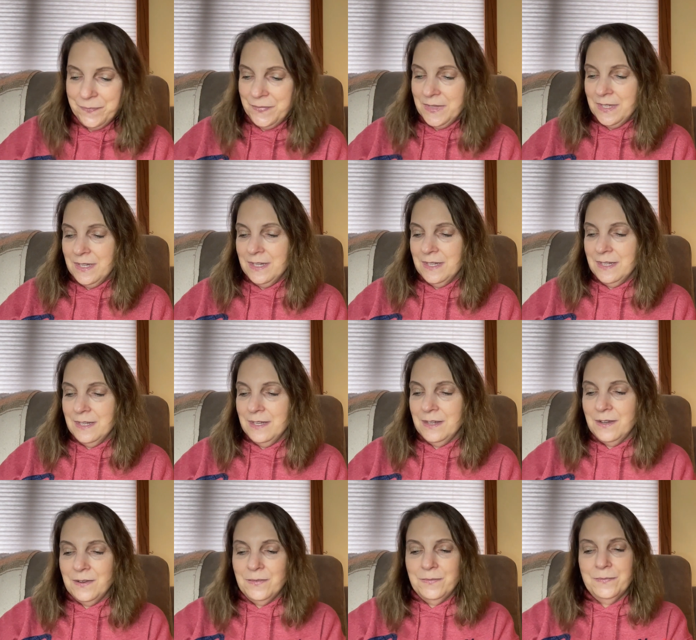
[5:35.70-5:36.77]

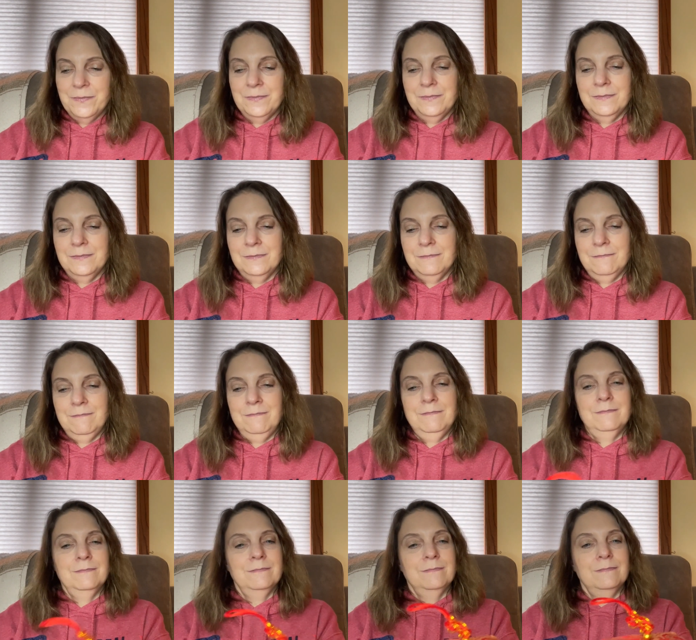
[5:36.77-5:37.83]

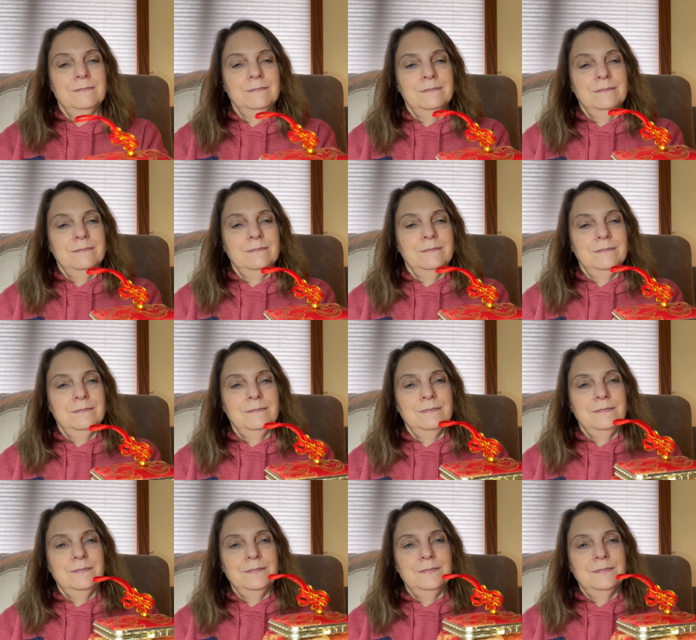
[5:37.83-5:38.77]
Nothing is said.